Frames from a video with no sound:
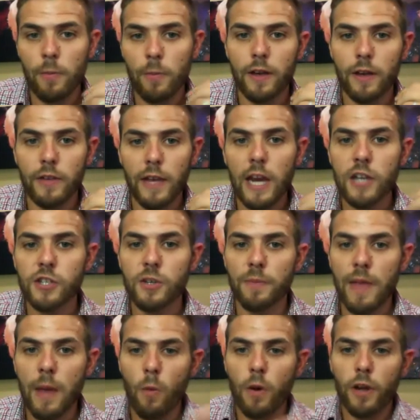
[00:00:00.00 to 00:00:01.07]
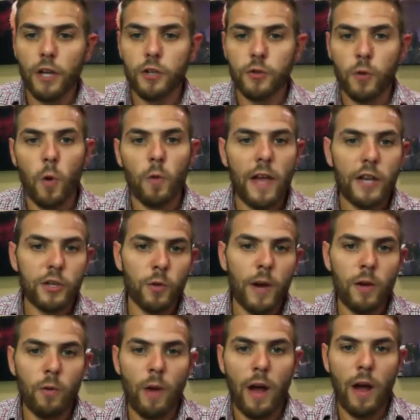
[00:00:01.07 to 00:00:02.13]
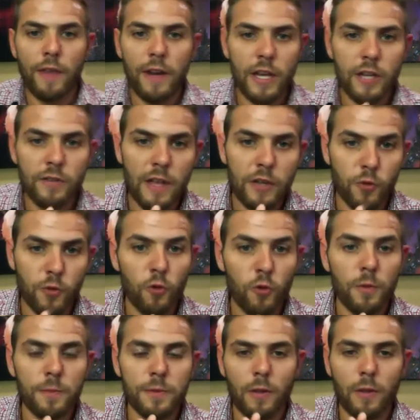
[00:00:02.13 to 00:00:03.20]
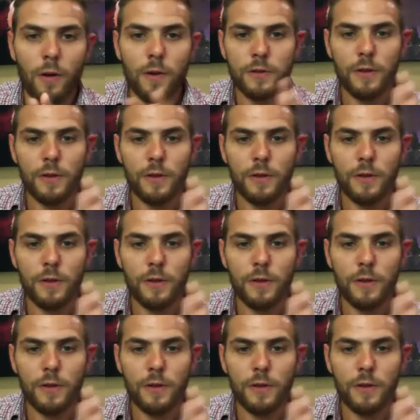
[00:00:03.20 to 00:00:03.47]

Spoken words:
because Egypt, they want to control that trade route that Jerusalem's along.